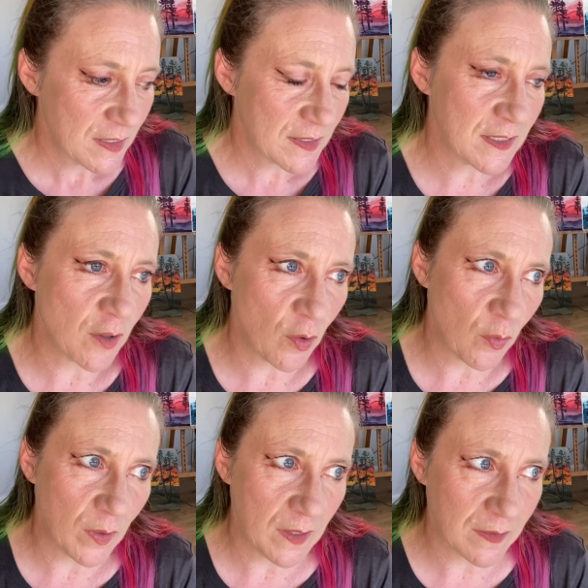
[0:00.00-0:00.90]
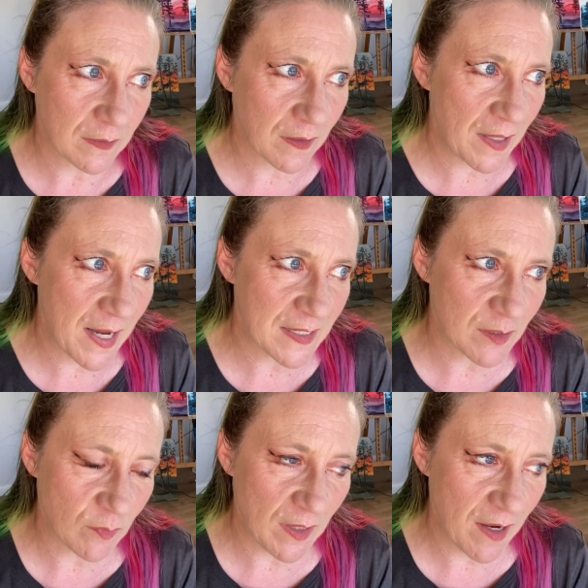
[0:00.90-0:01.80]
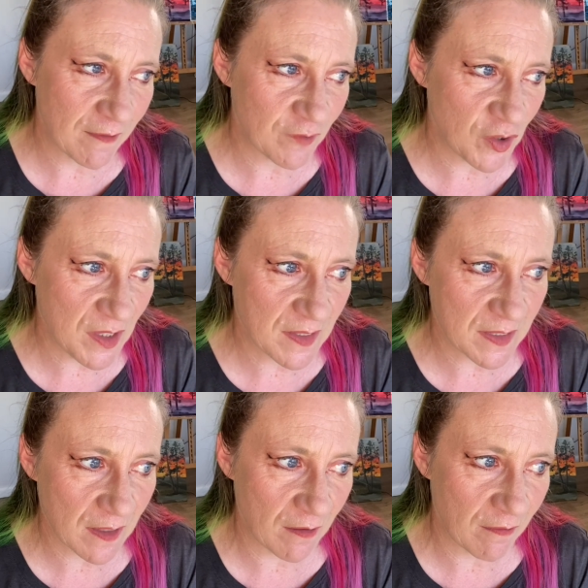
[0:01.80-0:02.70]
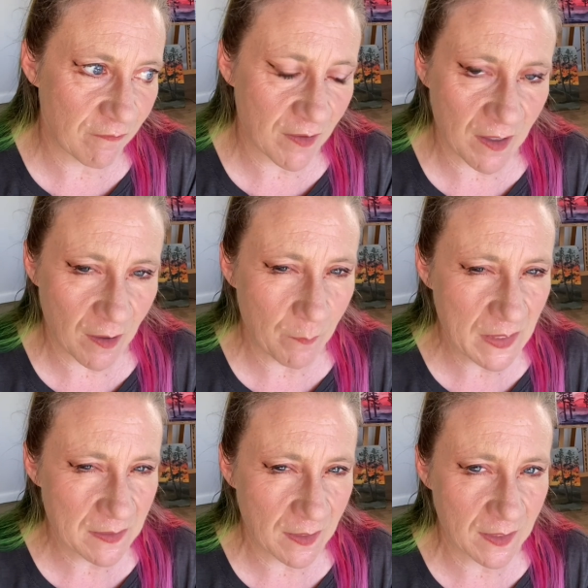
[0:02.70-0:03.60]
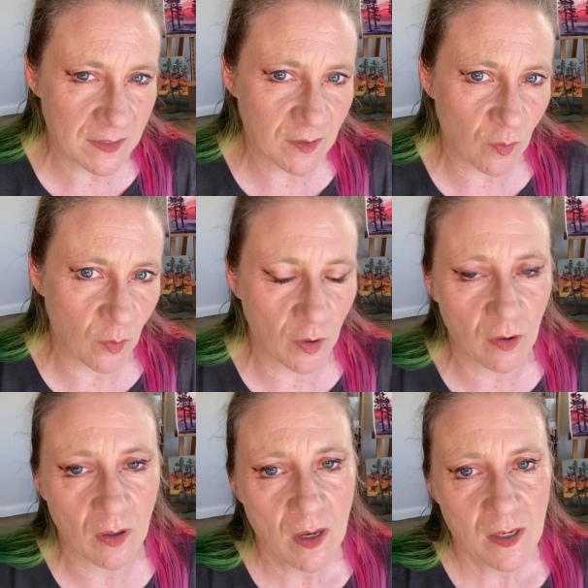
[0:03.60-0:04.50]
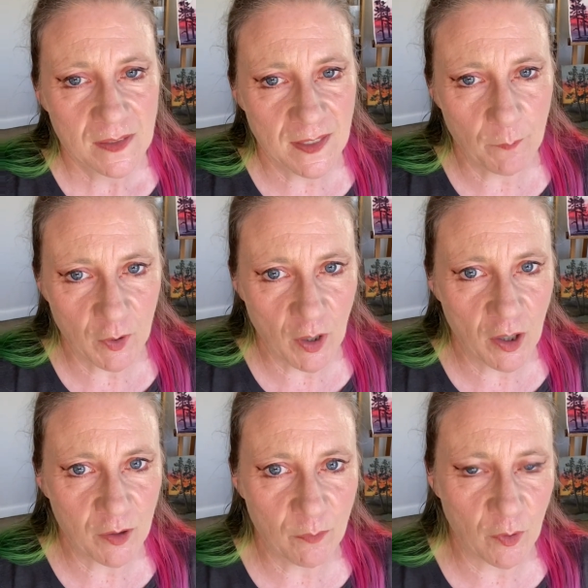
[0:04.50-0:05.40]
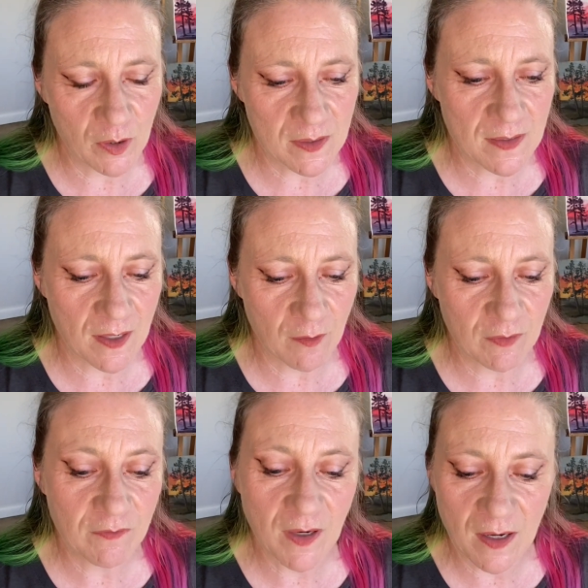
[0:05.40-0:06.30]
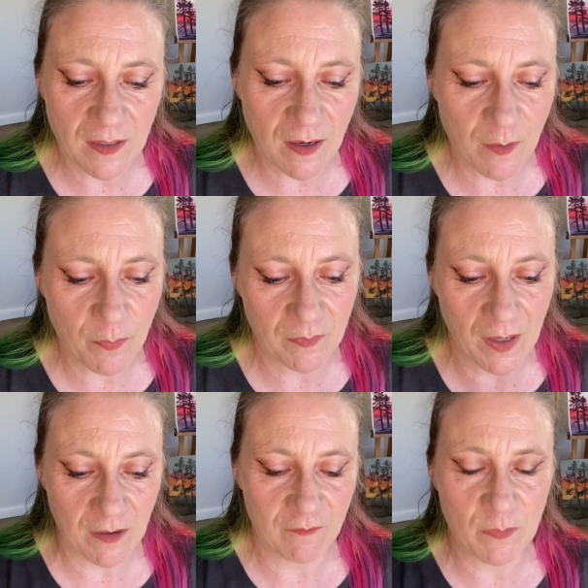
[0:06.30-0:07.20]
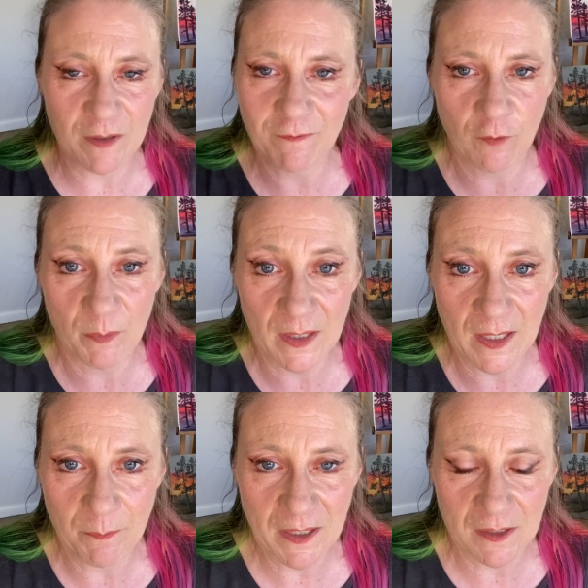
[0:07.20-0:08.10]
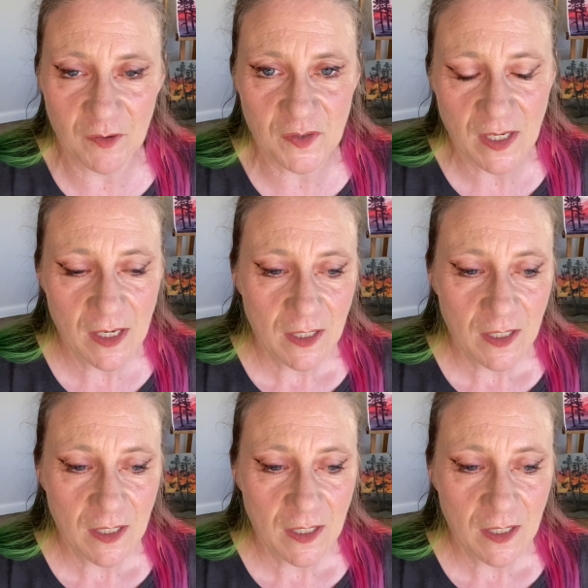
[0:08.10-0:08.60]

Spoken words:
So in class, we have sheets of masonite or tempered hardboard that we've cut up out of big 4x8 panels.